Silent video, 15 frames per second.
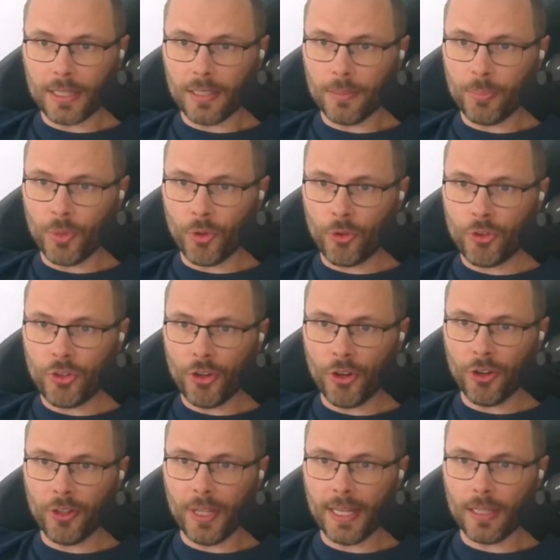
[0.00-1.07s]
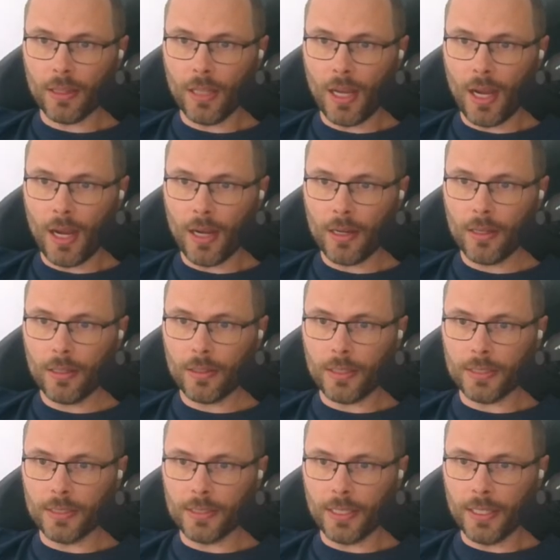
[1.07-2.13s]
procure link log.
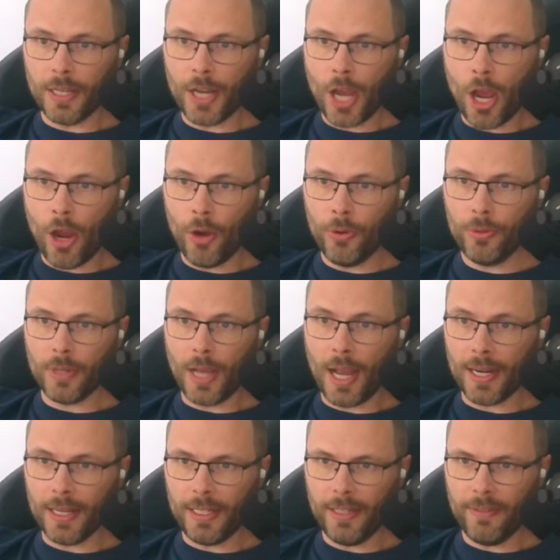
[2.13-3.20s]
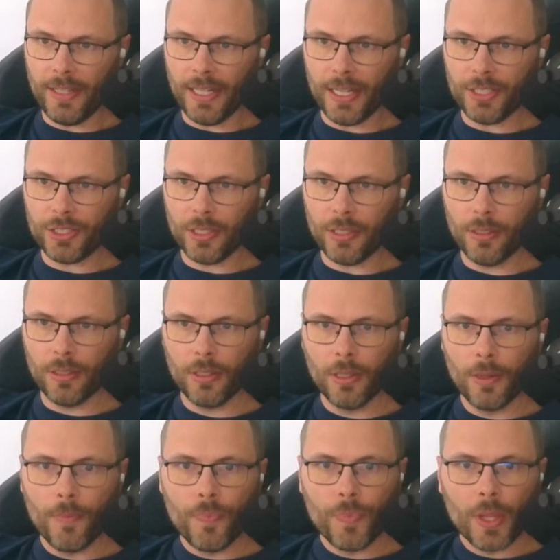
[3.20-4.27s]
This is a no, not a deviation.
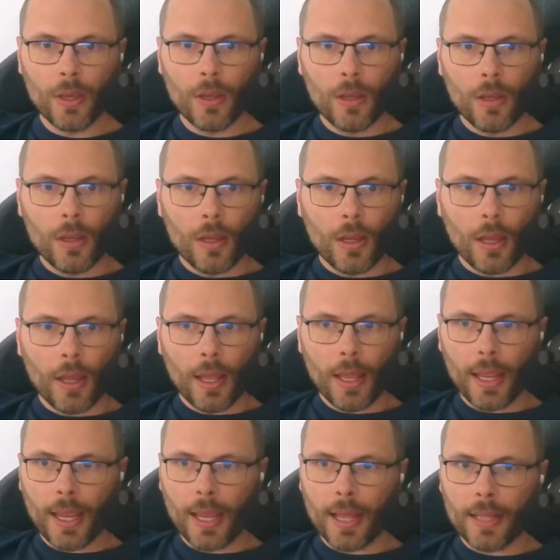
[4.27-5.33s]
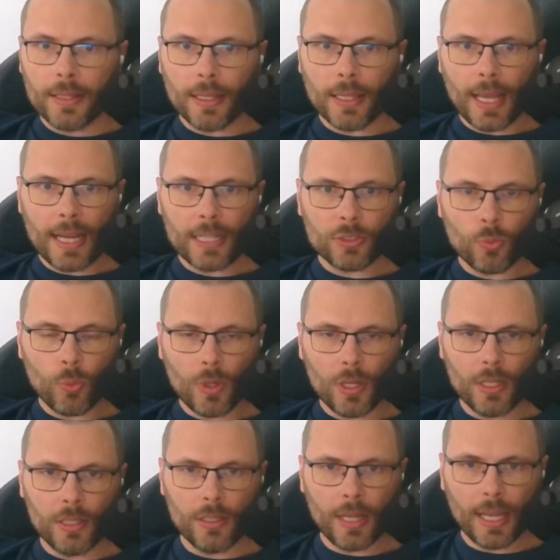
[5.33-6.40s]
And the last
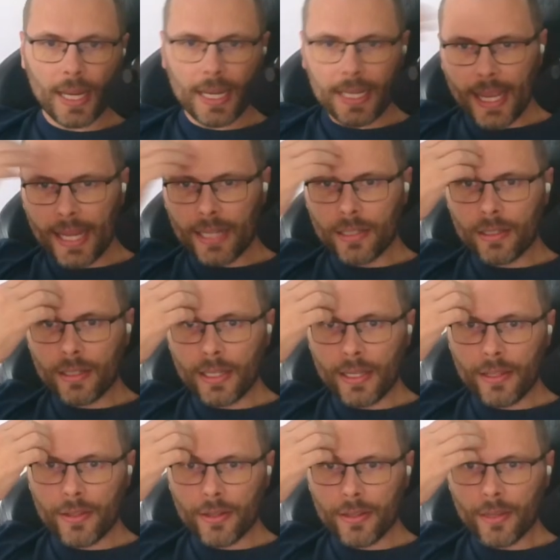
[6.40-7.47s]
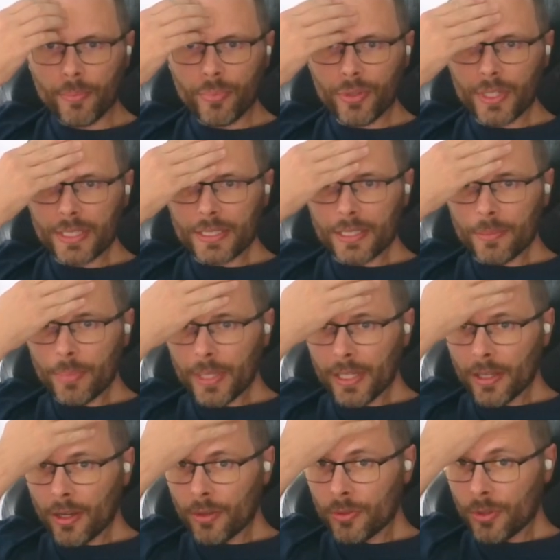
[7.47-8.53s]
one, 88, neither the printed
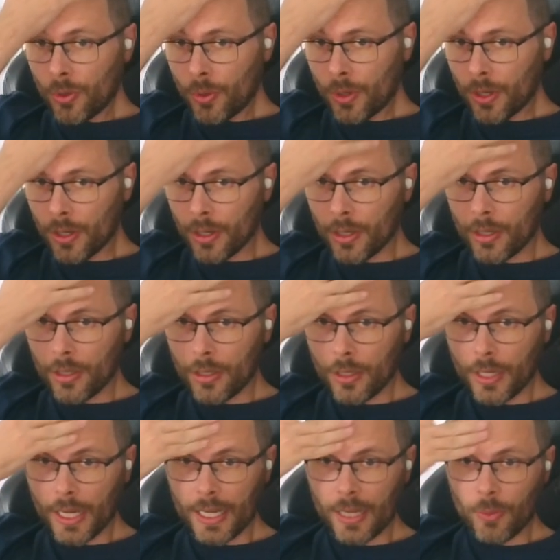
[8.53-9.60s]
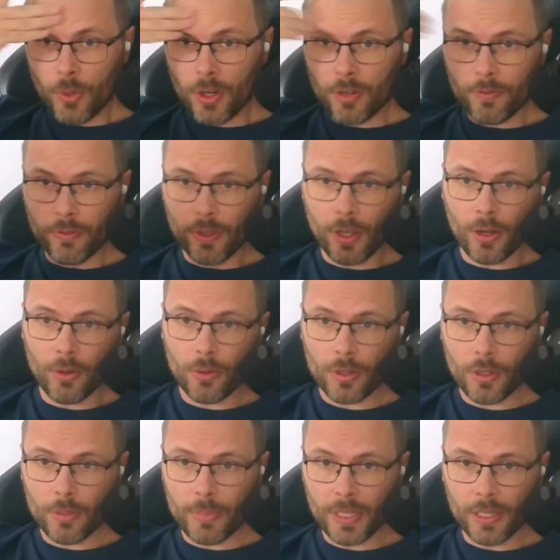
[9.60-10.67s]
PO nor any workflow
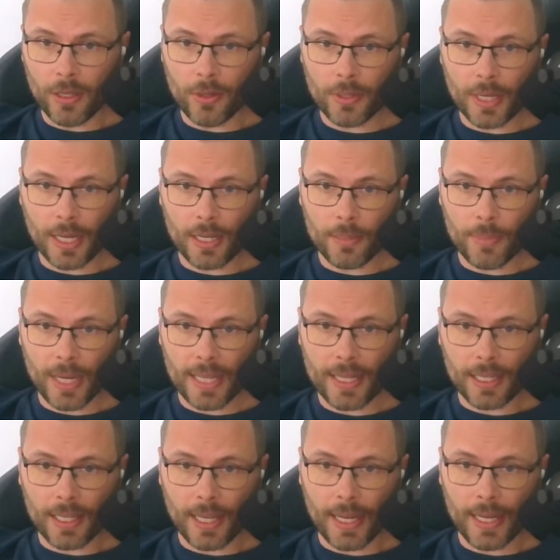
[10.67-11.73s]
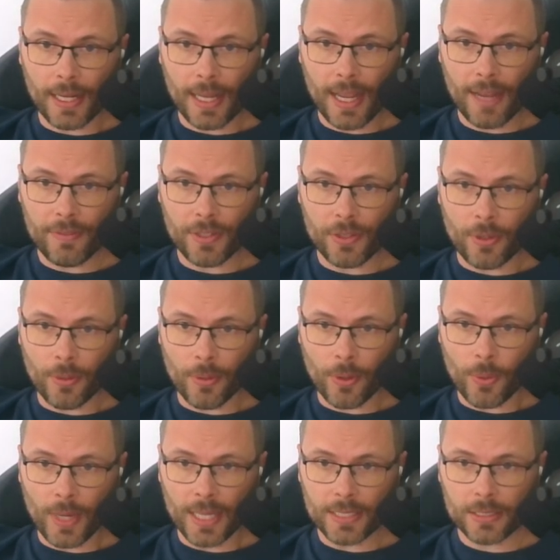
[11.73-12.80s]
could be located by the client after 3
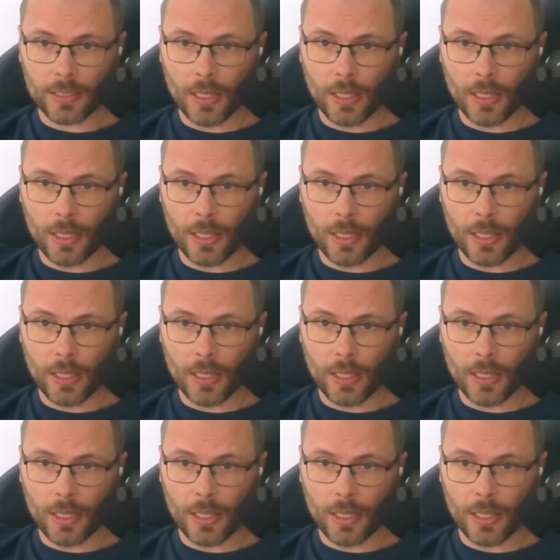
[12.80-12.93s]
requests.